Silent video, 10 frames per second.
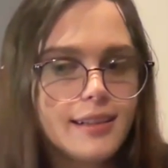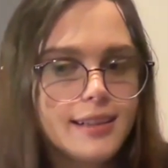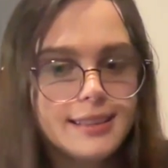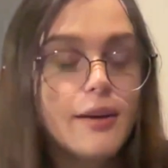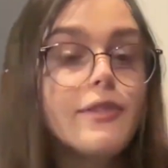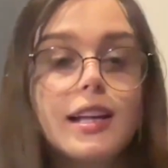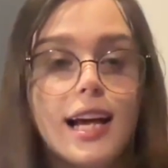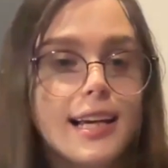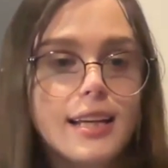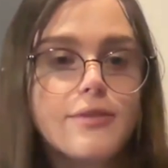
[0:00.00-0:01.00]
something
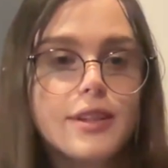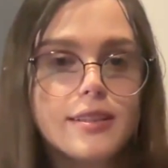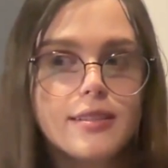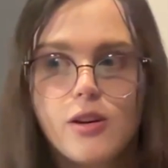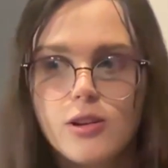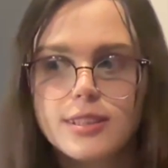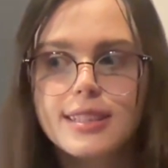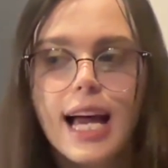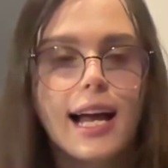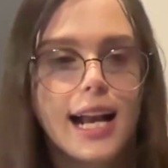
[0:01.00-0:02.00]
like even on
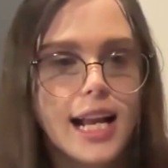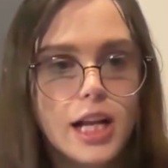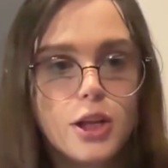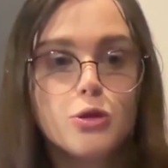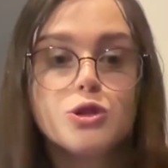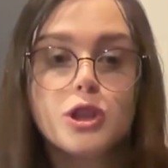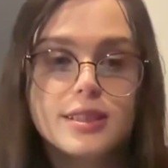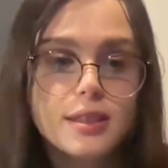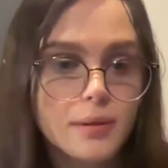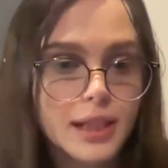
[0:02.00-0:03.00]
set and then you're just
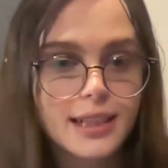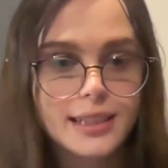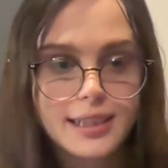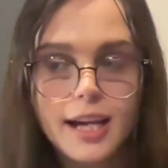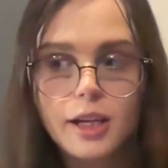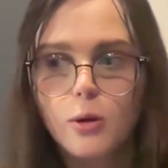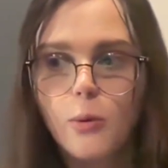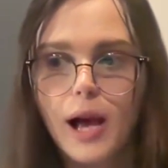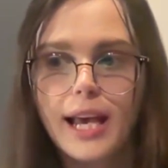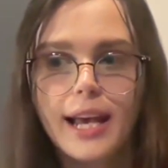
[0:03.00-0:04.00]
completely taken
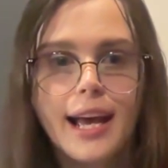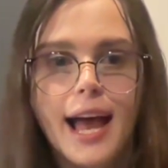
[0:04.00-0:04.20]
away,